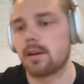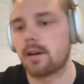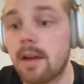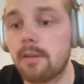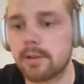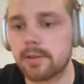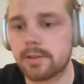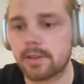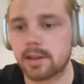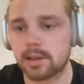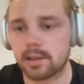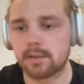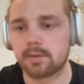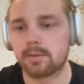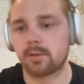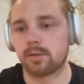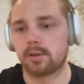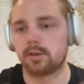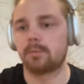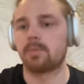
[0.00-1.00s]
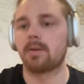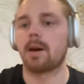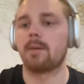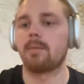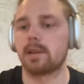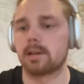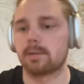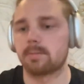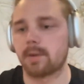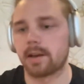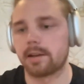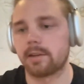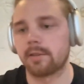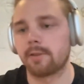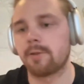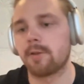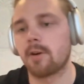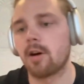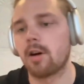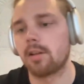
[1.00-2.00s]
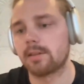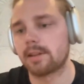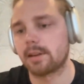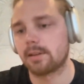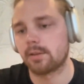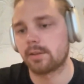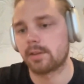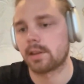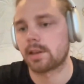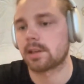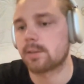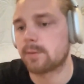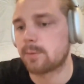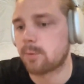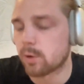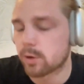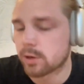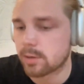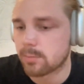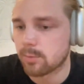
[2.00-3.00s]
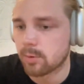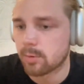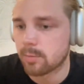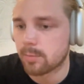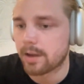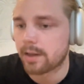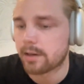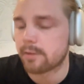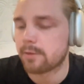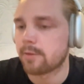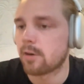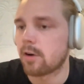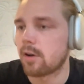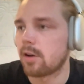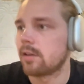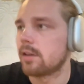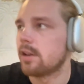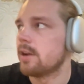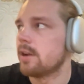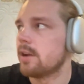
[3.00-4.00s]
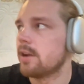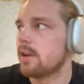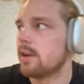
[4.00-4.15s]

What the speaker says: Everything is sort of public by default. Everything is workable by default,